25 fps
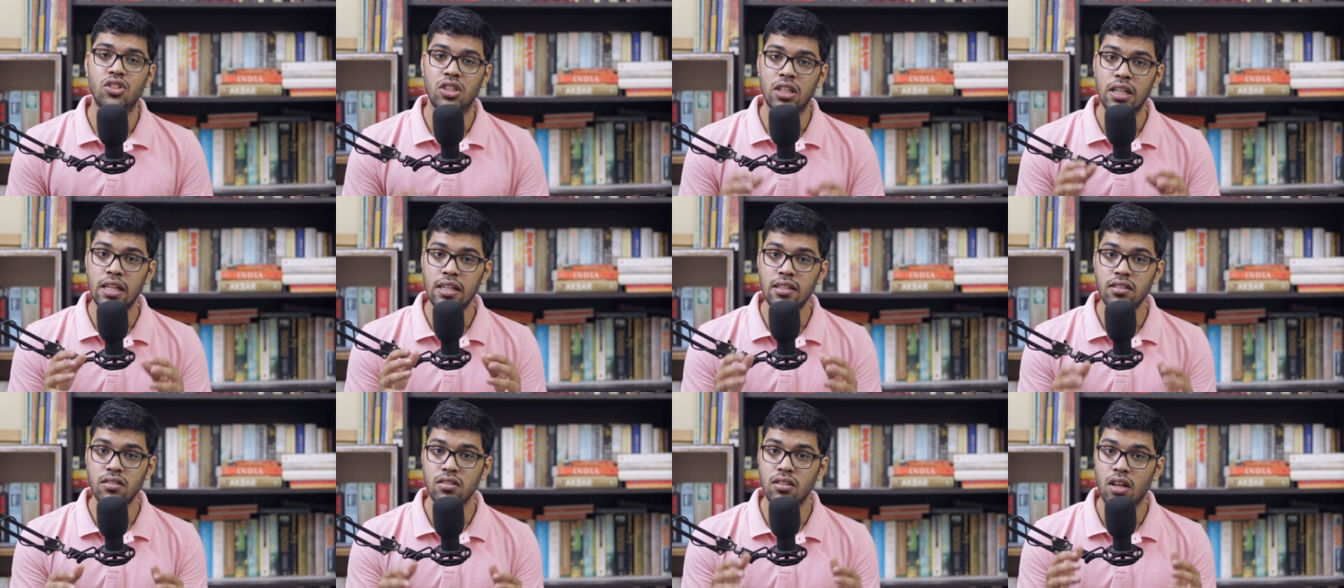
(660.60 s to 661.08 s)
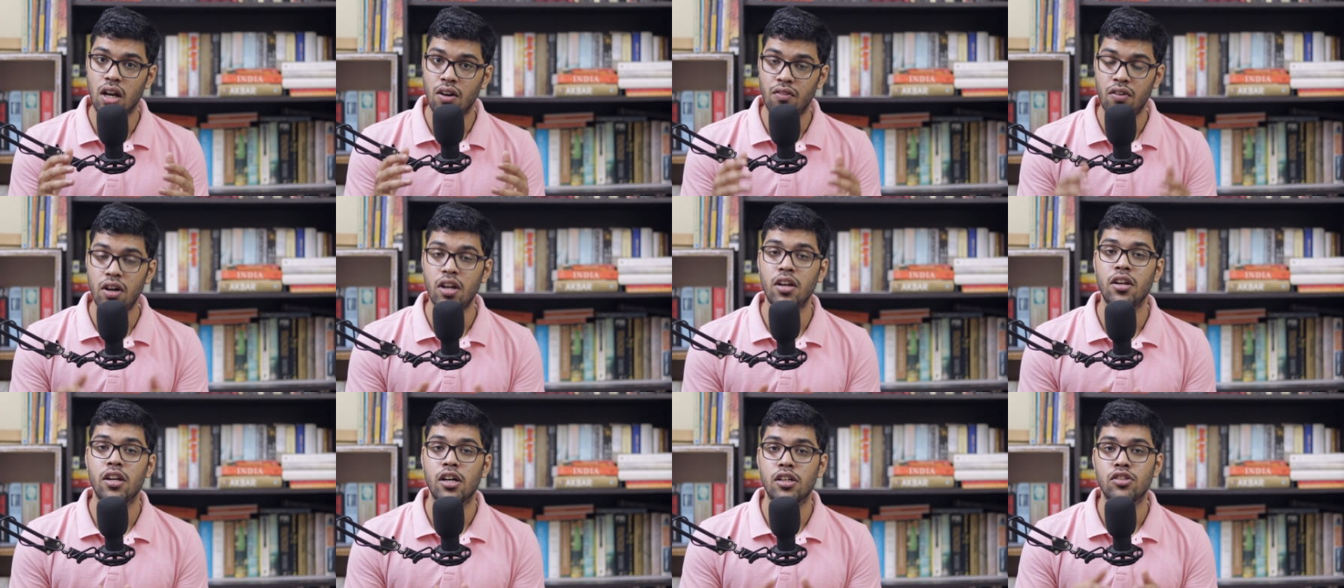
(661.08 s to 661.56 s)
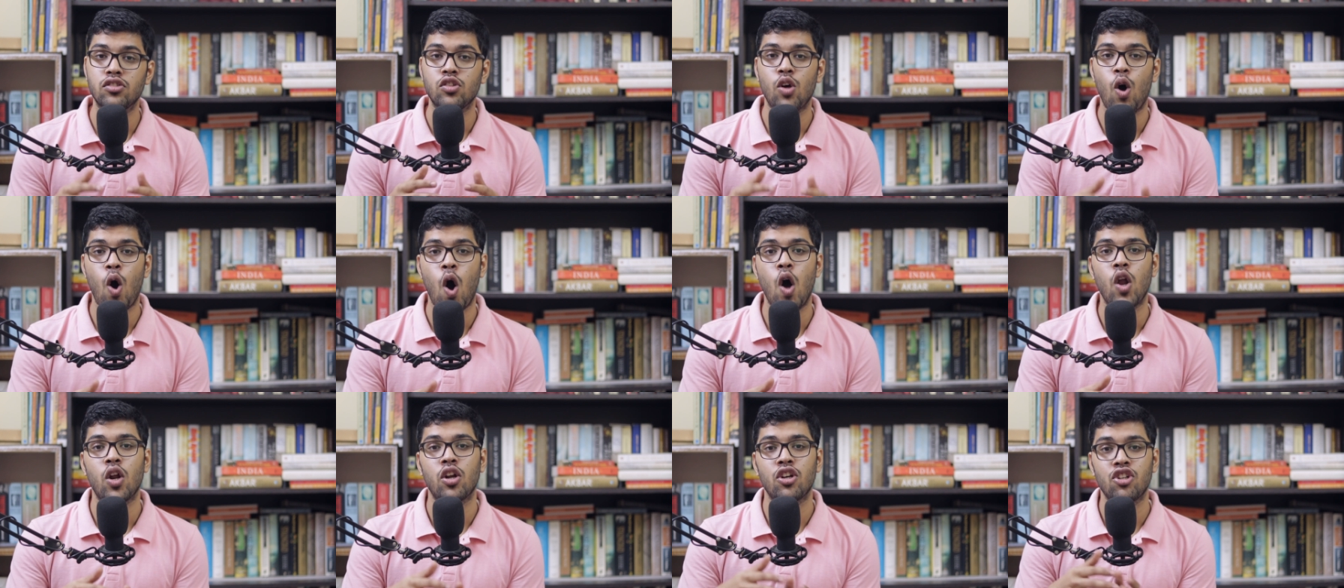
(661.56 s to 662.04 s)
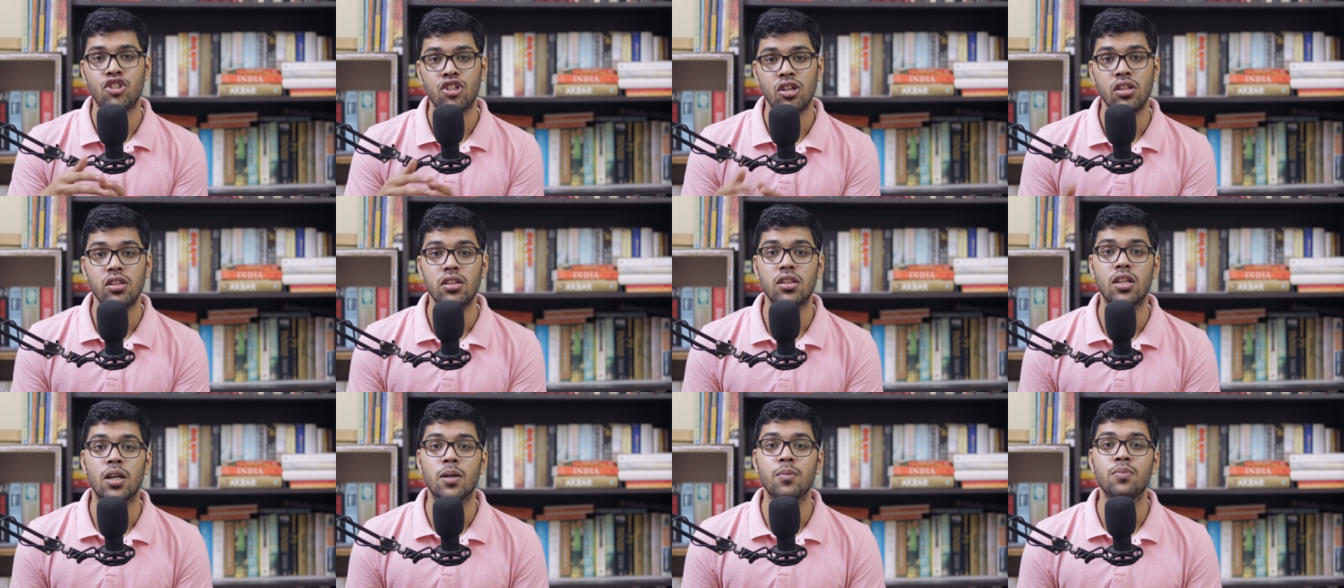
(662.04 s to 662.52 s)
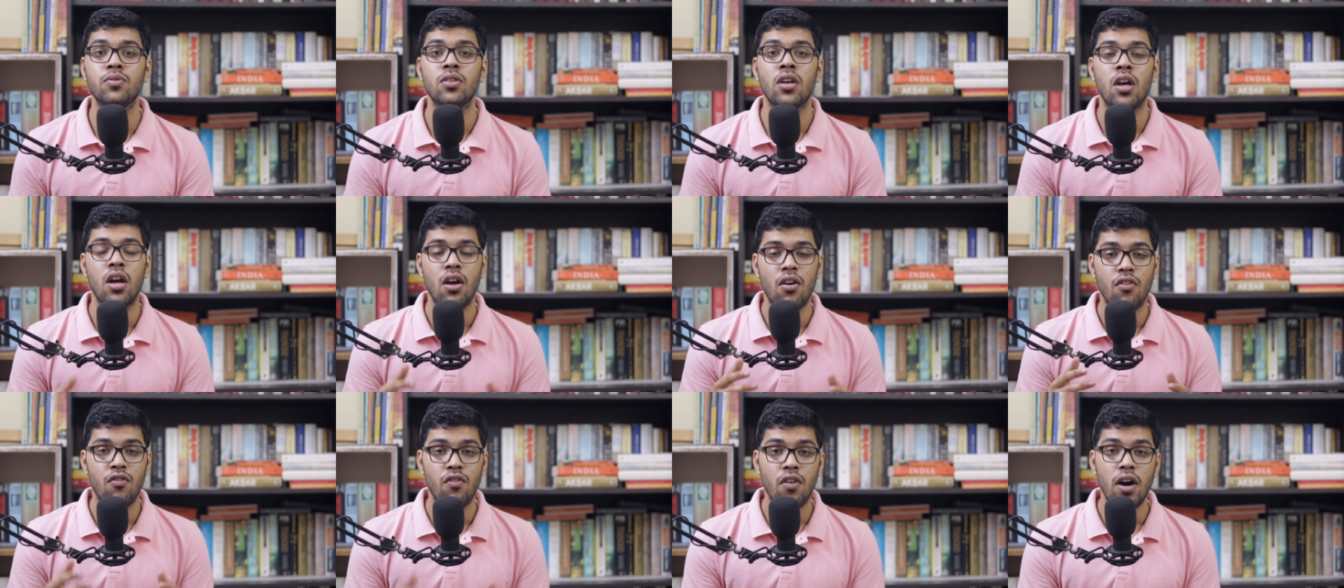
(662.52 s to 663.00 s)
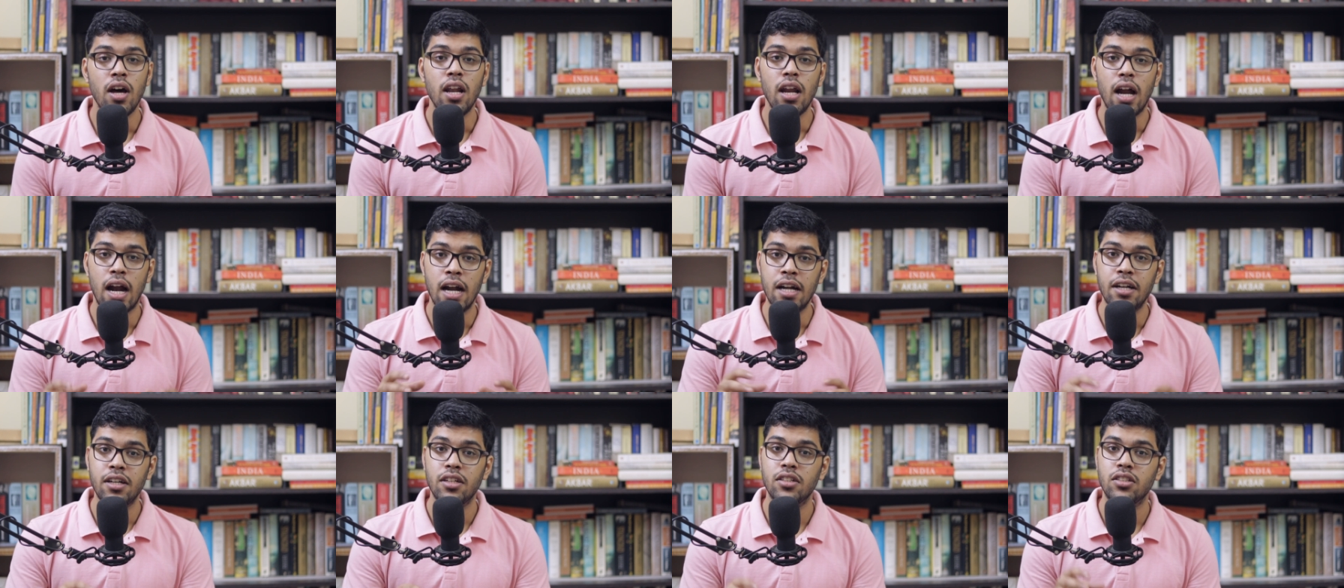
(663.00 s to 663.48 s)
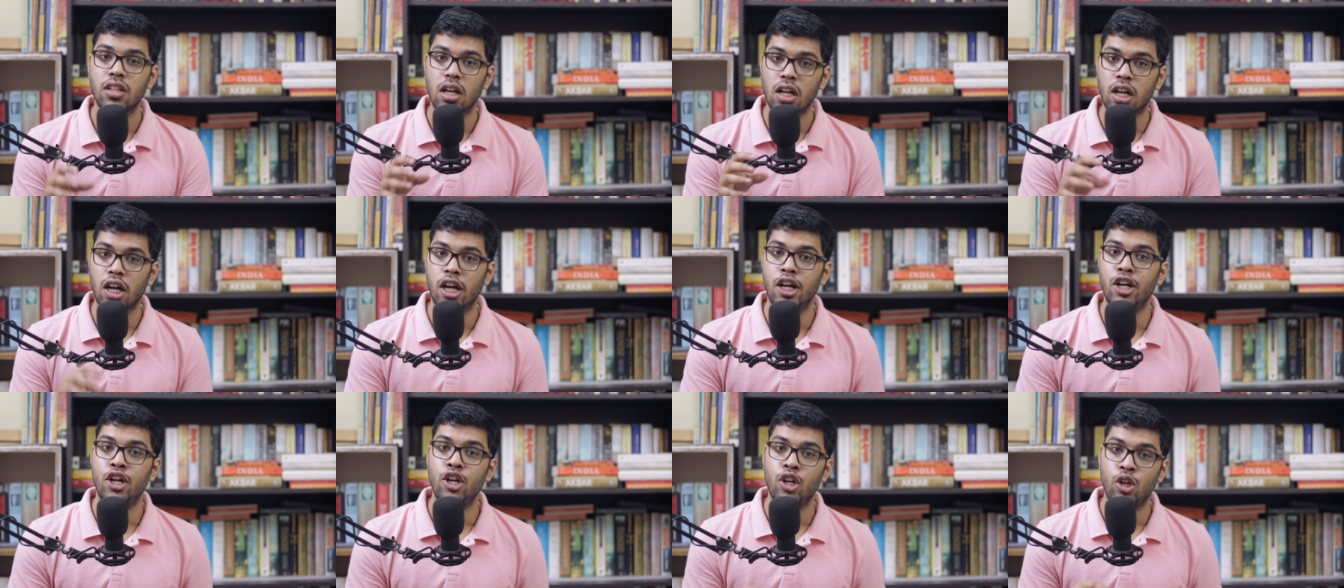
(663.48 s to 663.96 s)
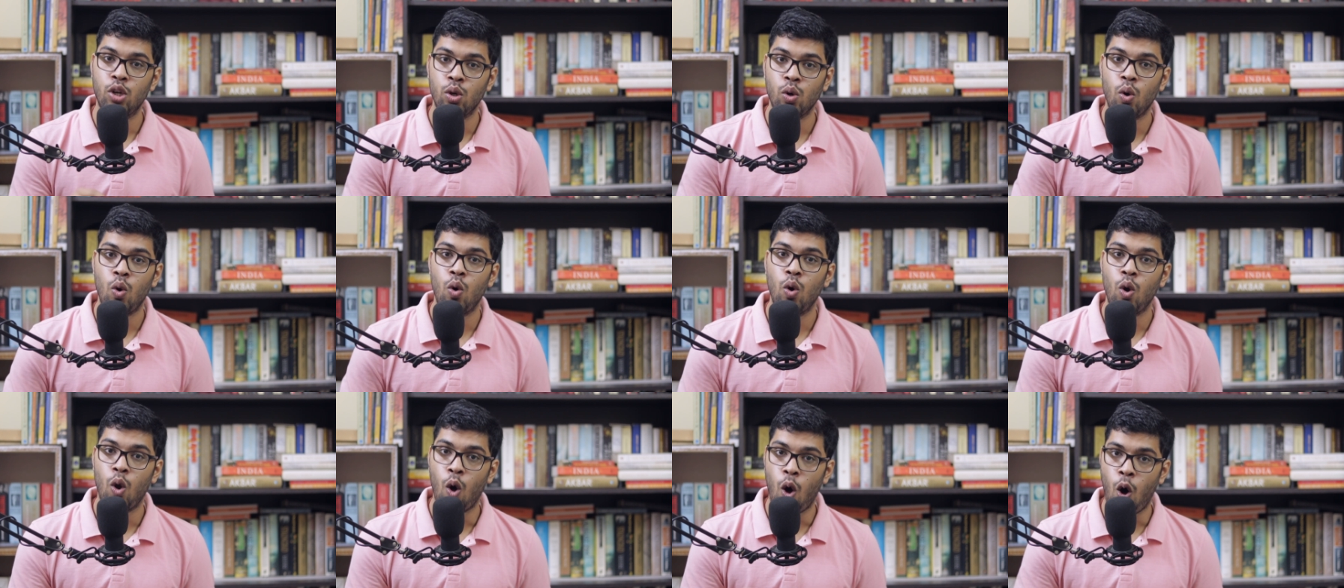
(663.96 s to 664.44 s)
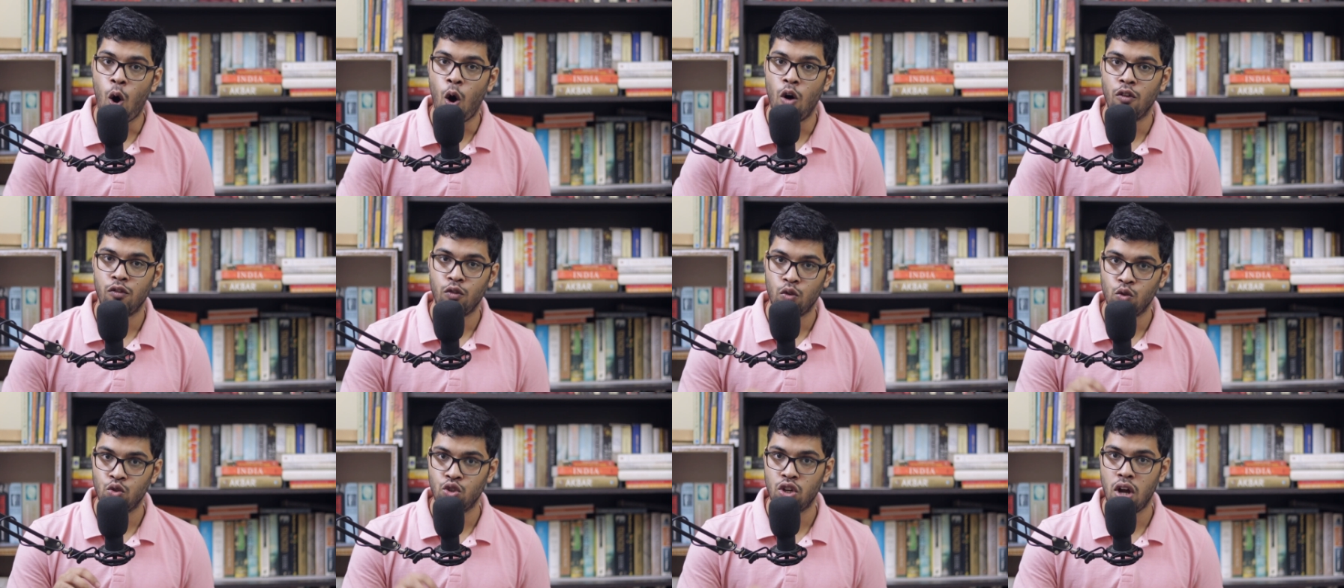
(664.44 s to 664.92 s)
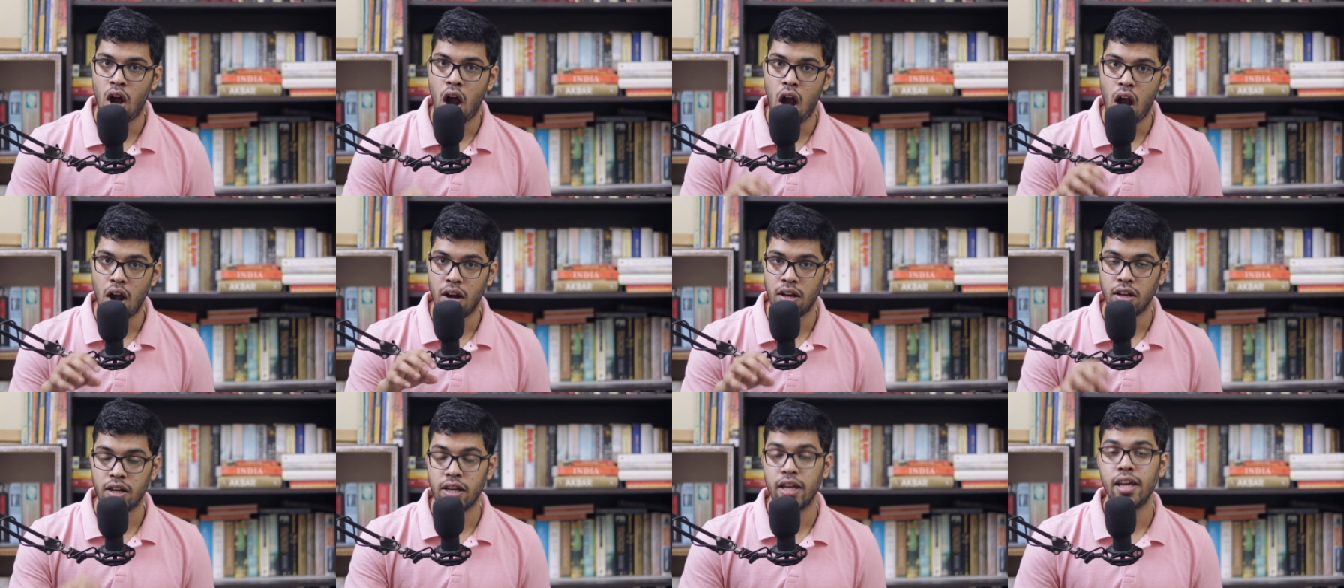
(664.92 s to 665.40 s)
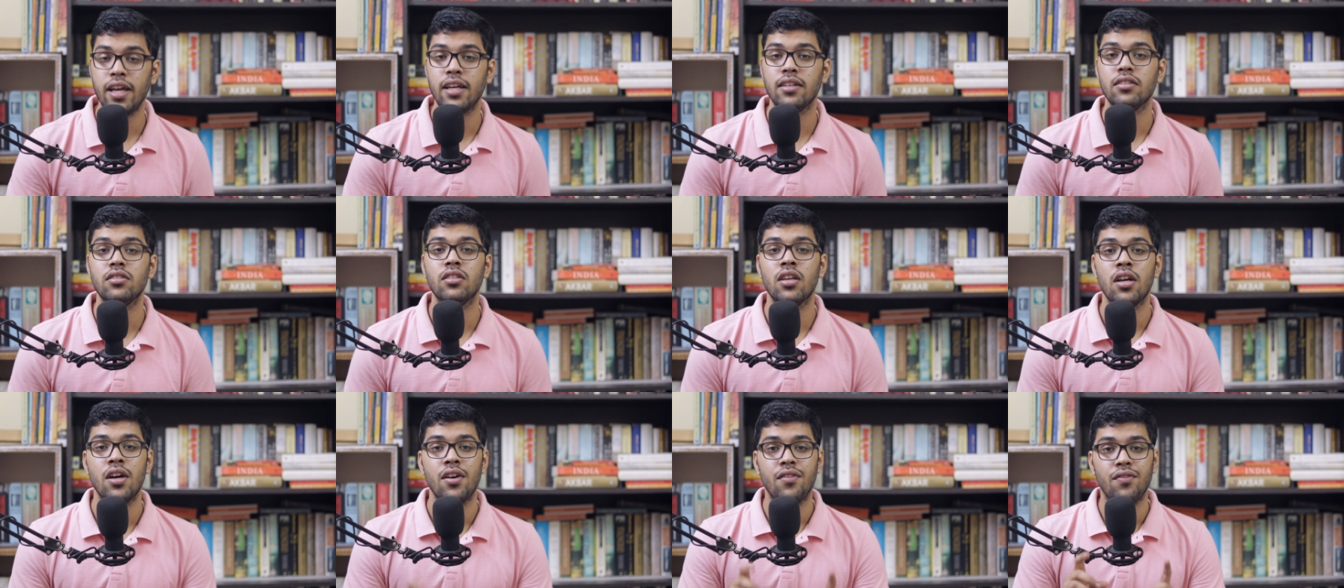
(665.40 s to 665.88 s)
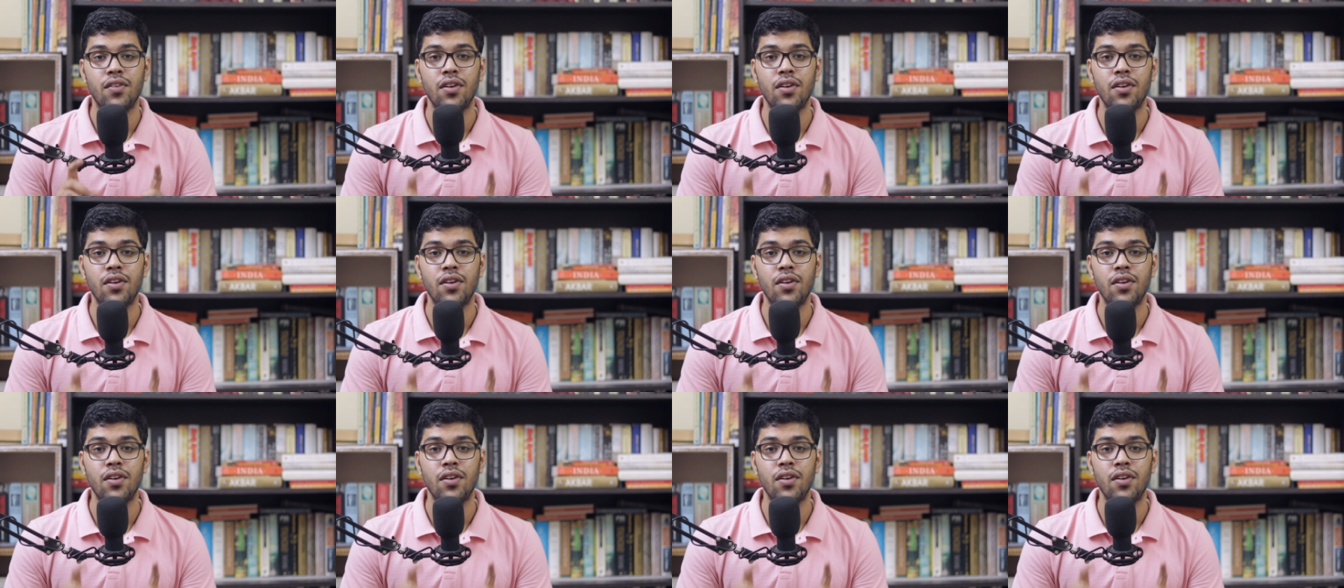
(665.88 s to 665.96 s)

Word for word: these governors or kshatraps were under the control of Kushan kings,